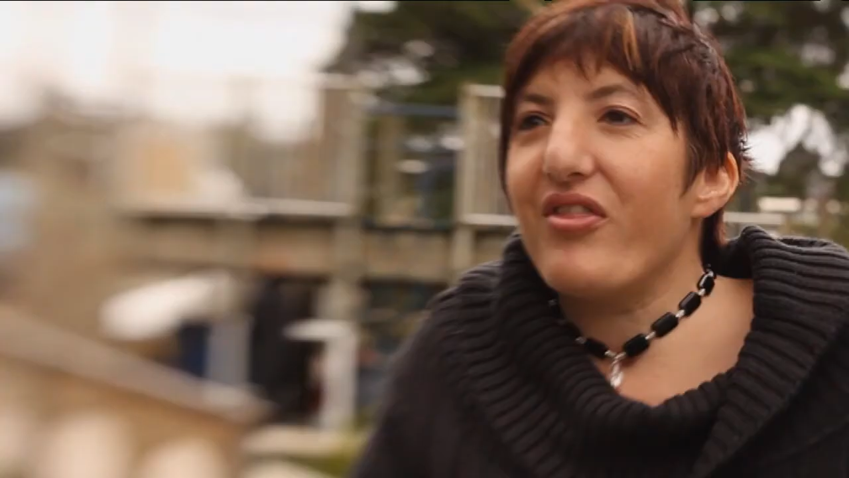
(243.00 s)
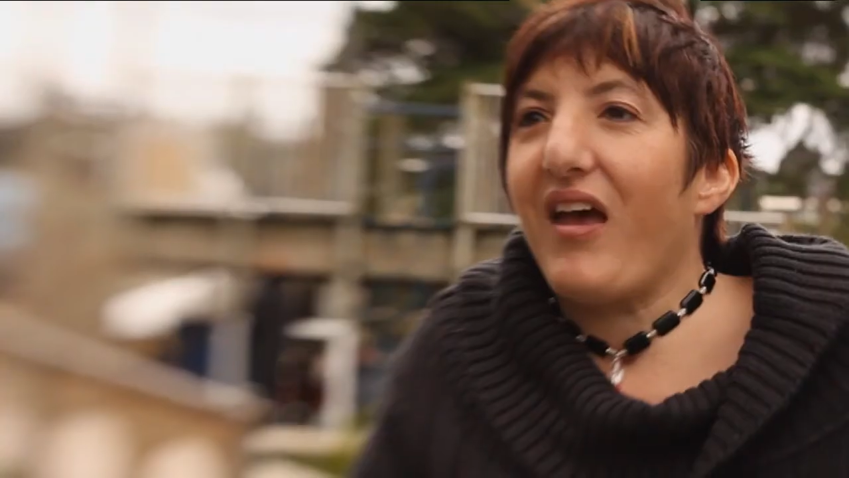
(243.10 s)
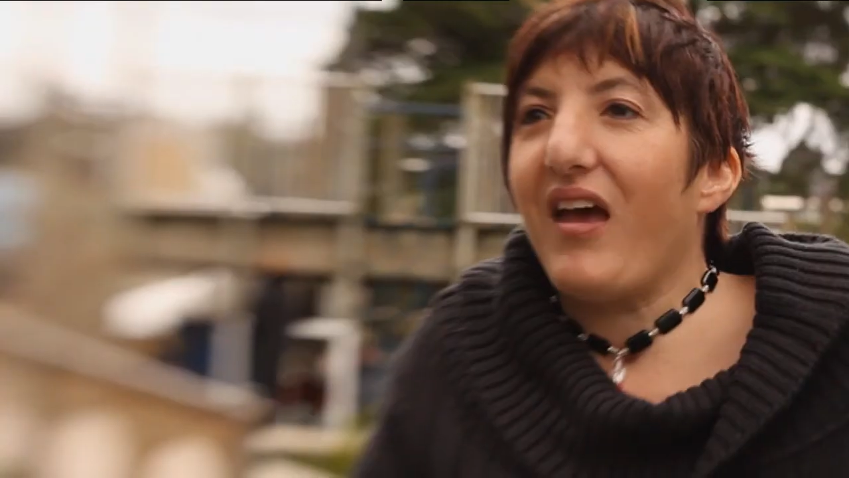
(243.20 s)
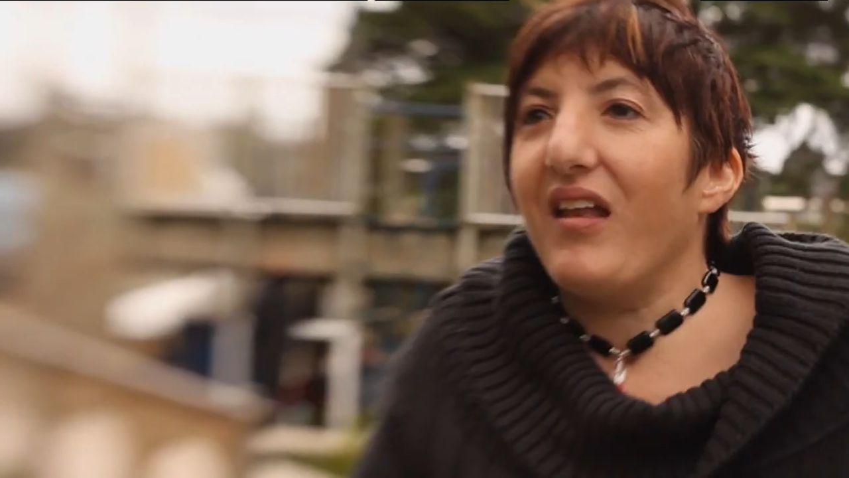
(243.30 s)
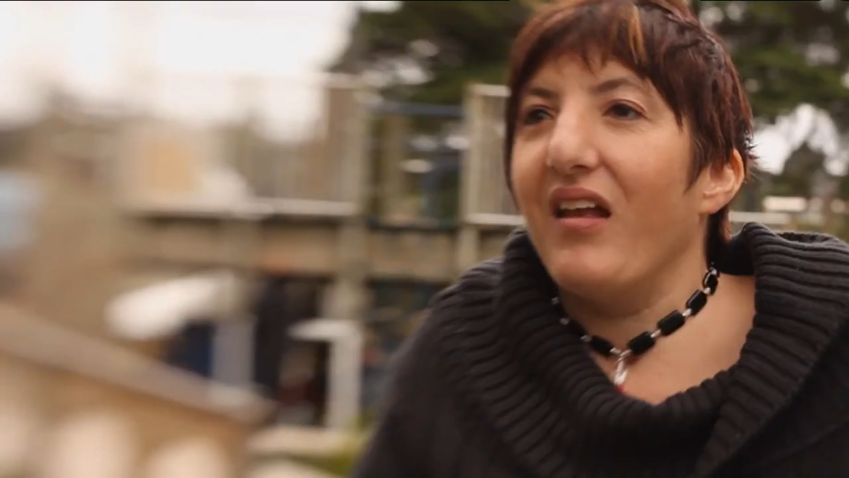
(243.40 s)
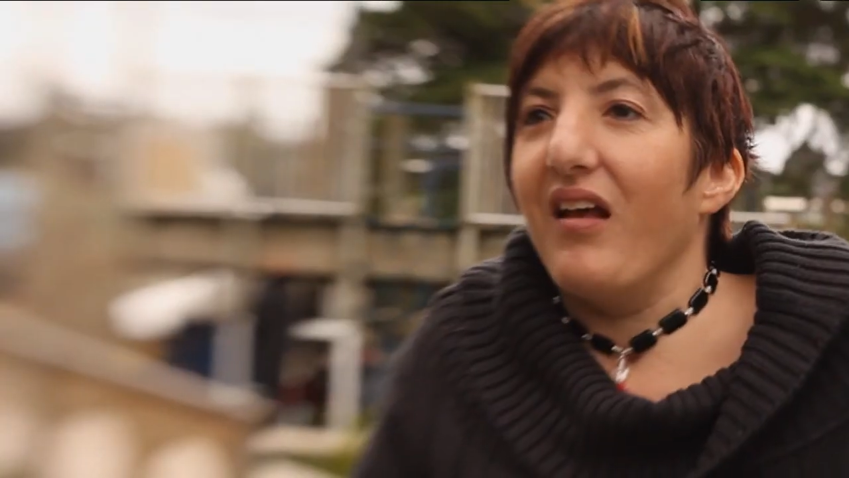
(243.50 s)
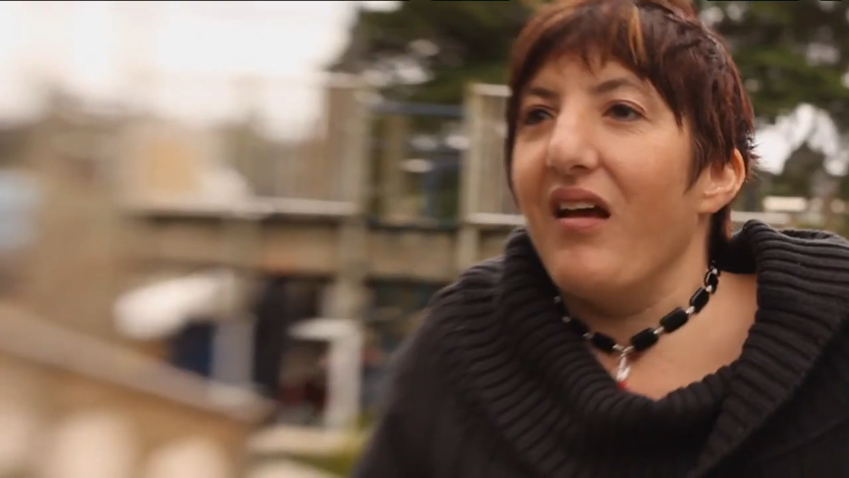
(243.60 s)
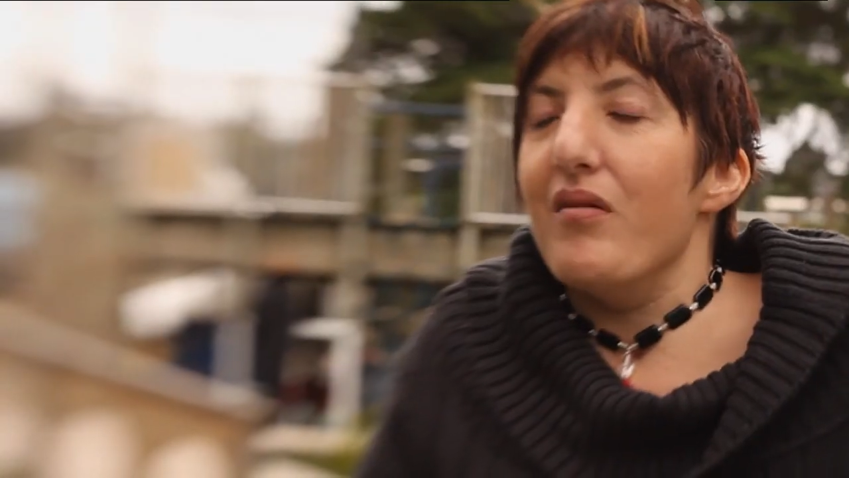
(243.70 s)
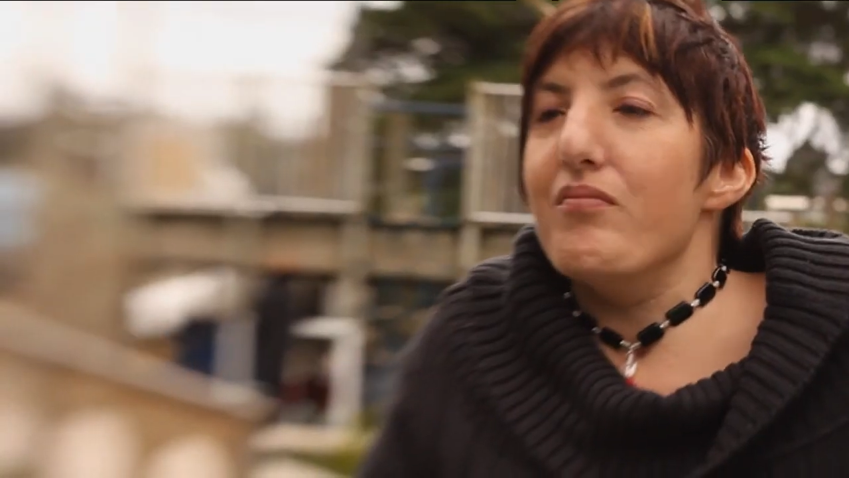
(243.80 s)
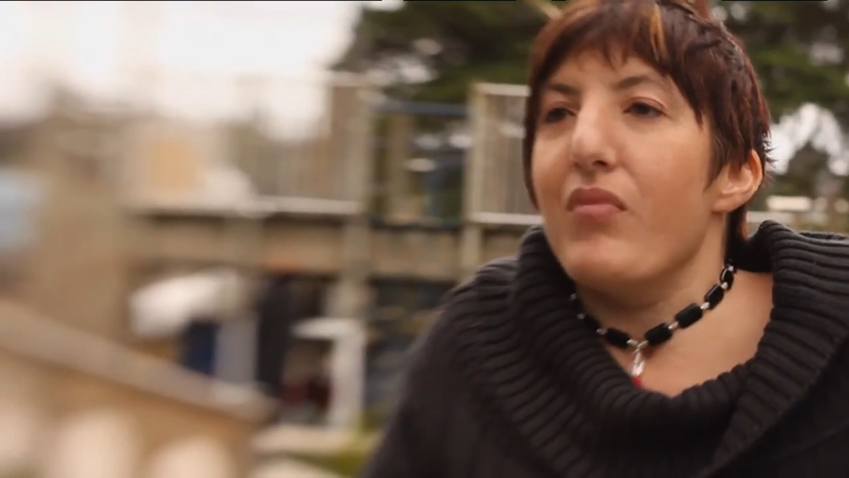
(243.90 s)
that
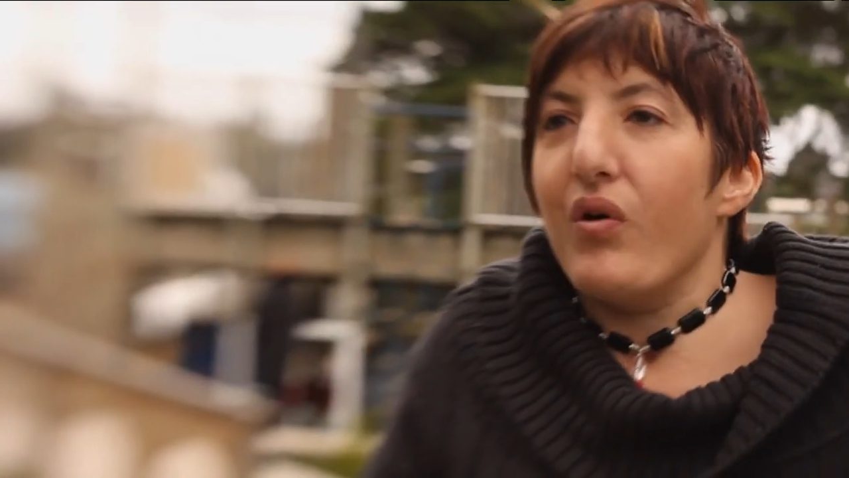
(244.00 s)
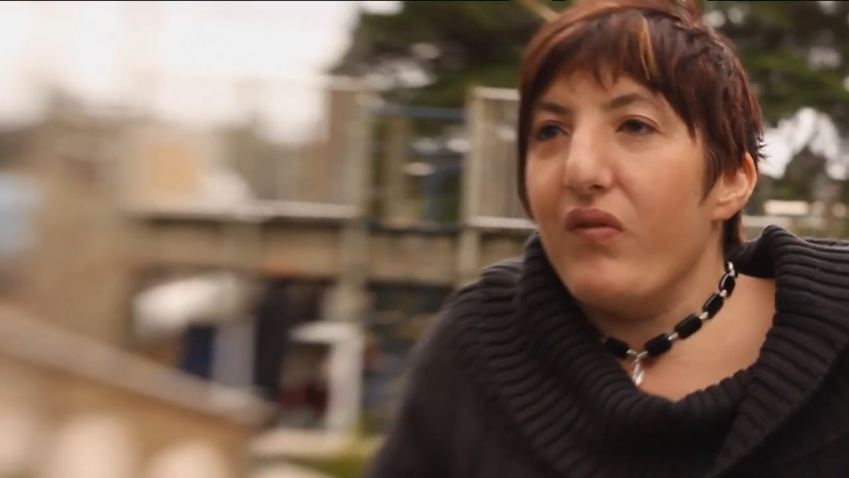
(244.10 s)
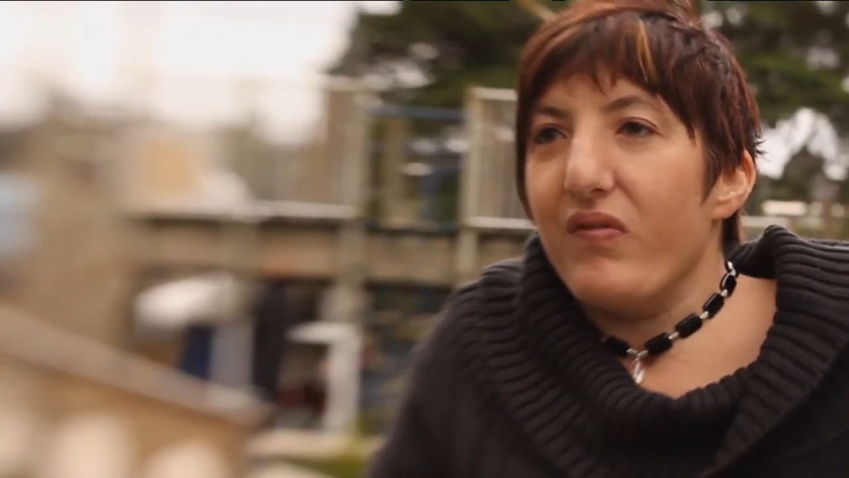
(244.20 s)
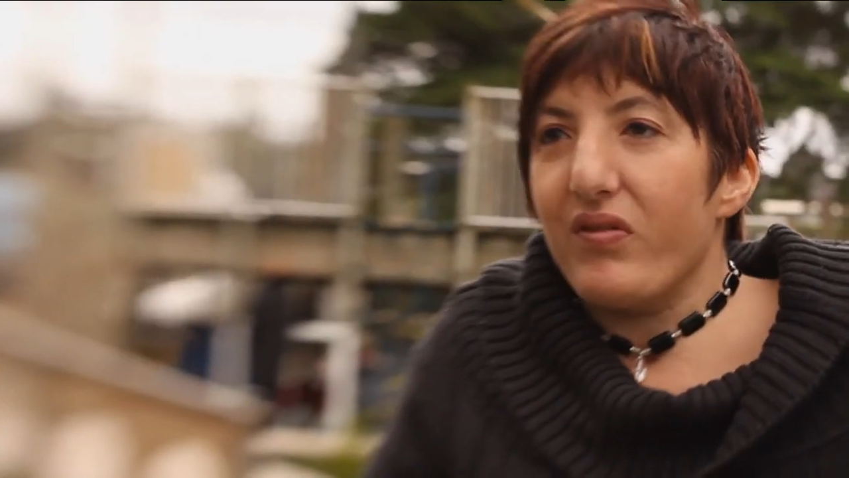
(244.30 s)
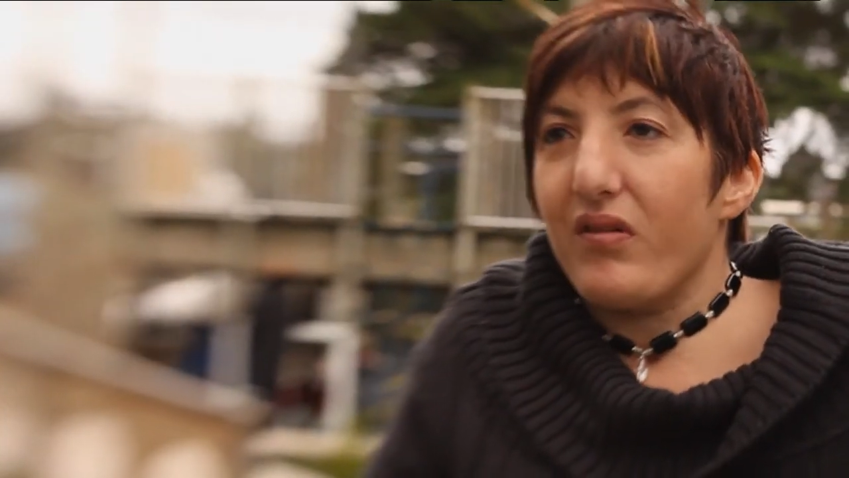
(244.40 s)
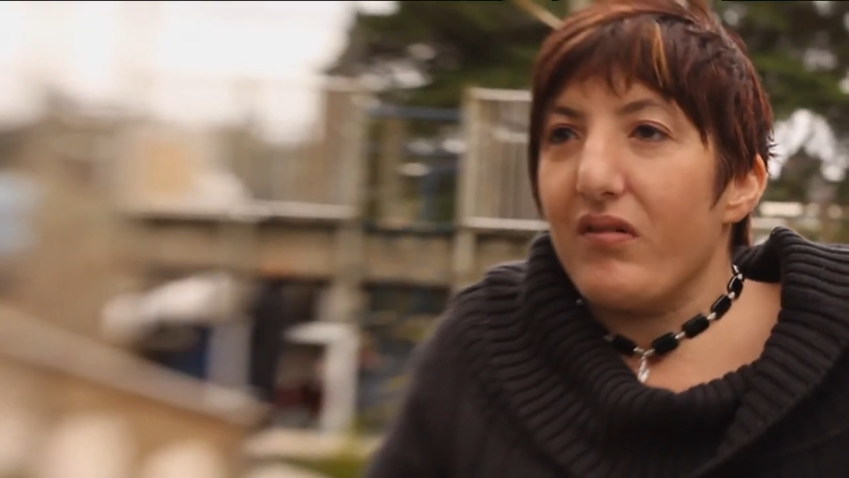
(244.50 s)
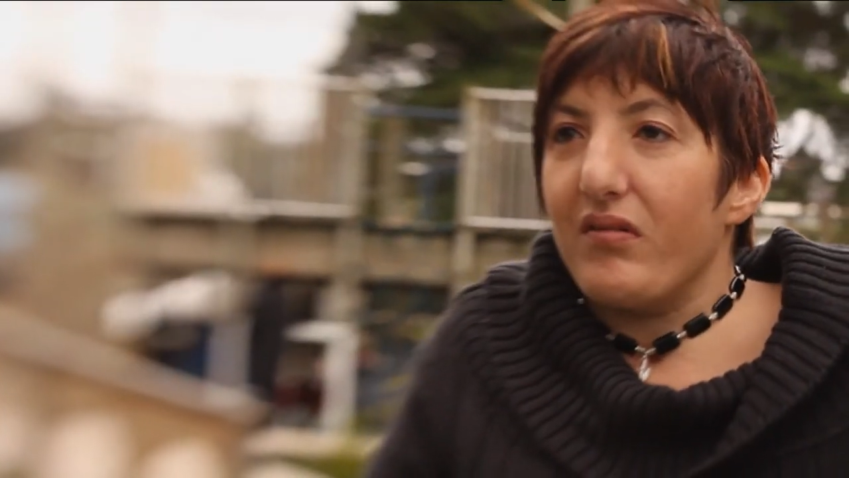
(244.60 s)
moves